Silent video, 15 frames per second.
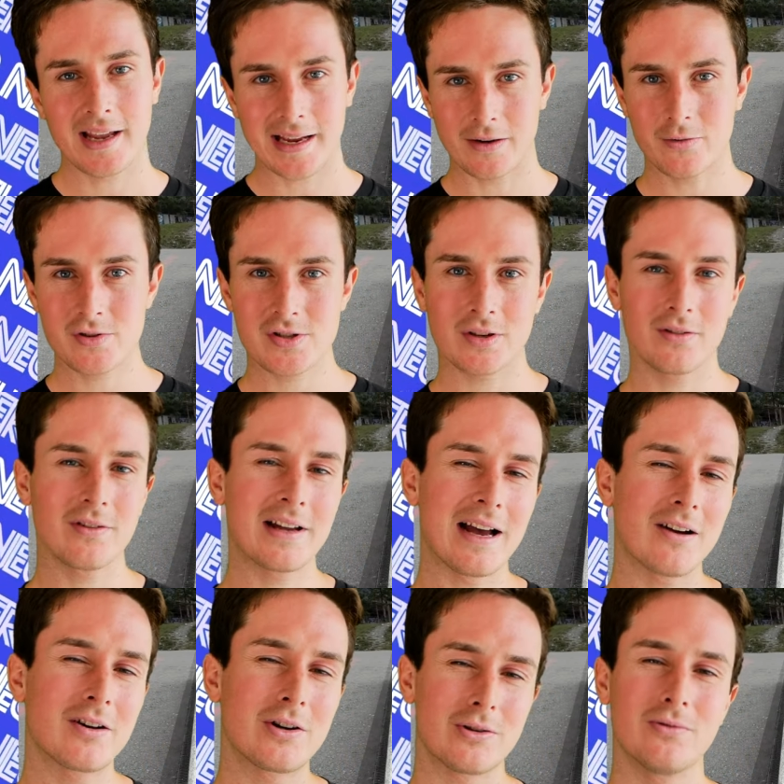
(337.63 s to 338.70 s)
And also look
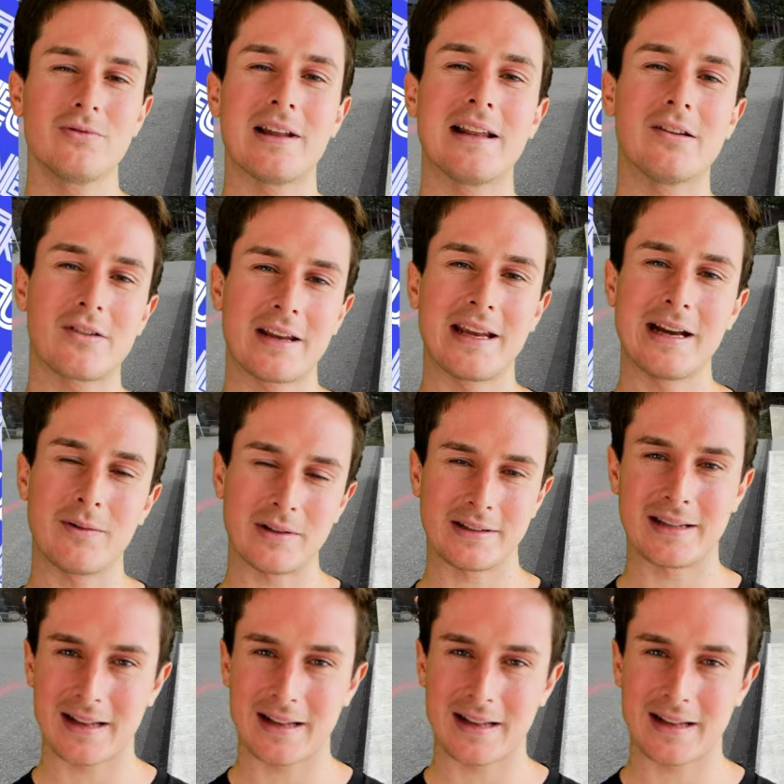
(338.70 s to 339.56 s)
how cool they look here when